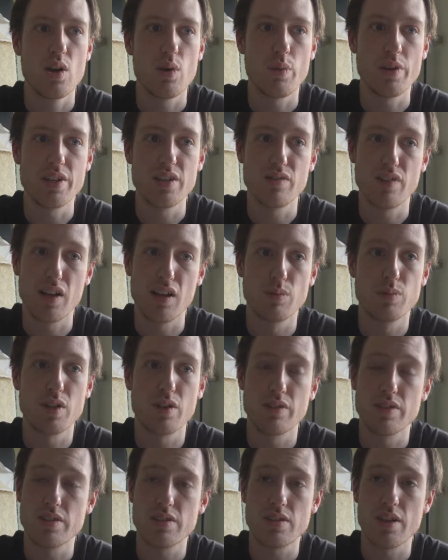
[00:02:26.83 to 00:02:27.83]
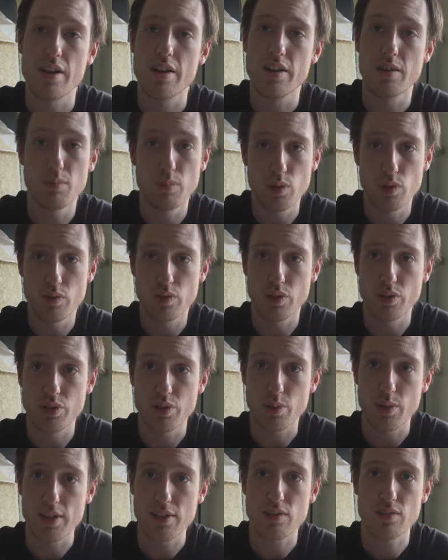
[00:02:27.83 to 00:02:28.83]
we developed our insight and moved on
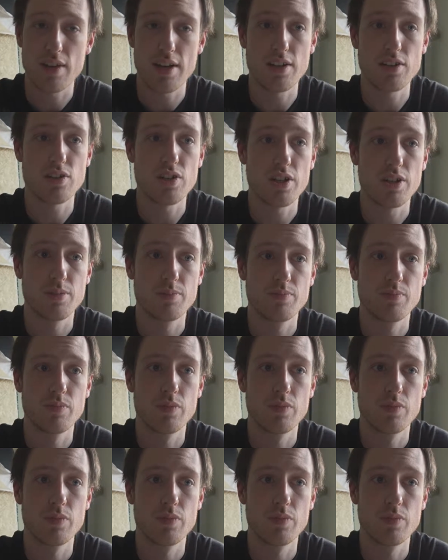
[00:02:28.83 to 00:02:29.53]
to our strategy.